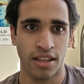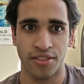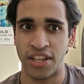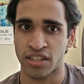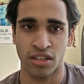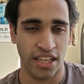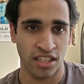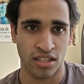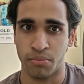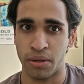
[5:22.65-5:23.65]
this can
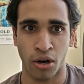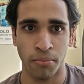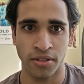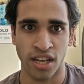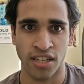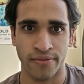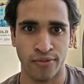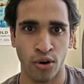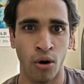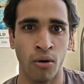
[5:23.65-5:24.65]
easily be compensated
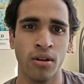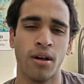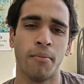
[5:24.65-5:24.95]
for.